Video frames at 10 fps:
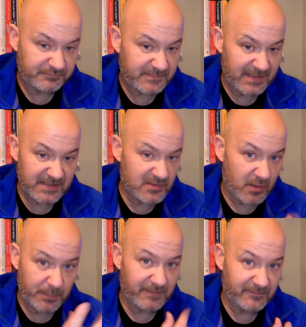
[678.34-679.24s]
then it's got
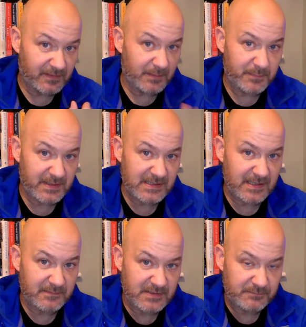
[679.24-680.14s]
to be flip.
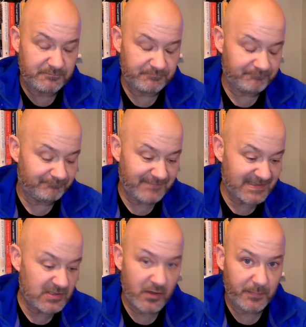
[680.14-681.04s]

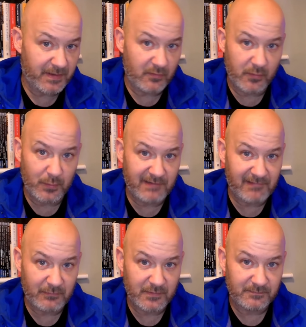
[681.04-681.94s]
It's got to be the other way
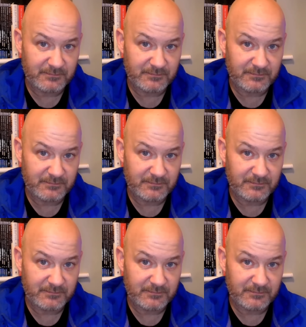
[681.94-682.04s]
around.